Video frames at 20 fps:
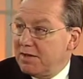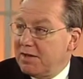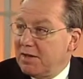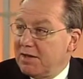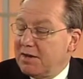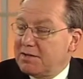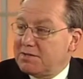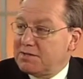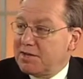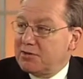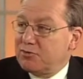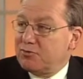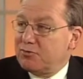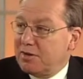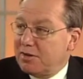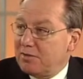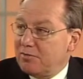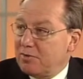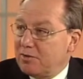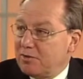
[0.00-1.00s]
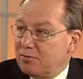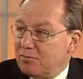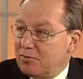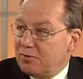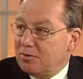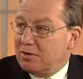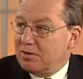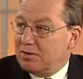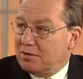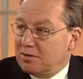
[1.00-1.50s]
And as I travel the
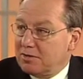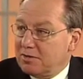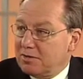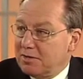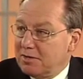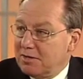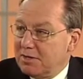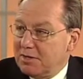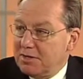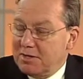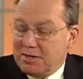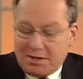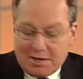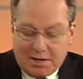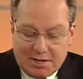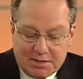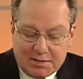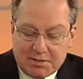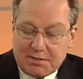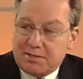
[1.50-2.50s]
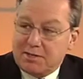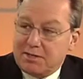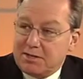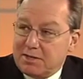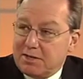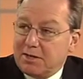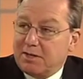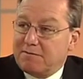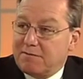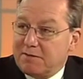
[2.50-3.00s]
world, I see
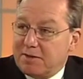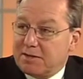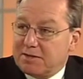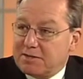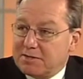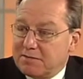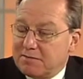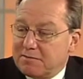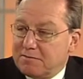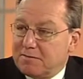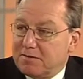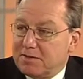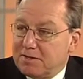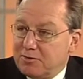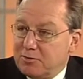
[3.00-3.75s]
the effects of the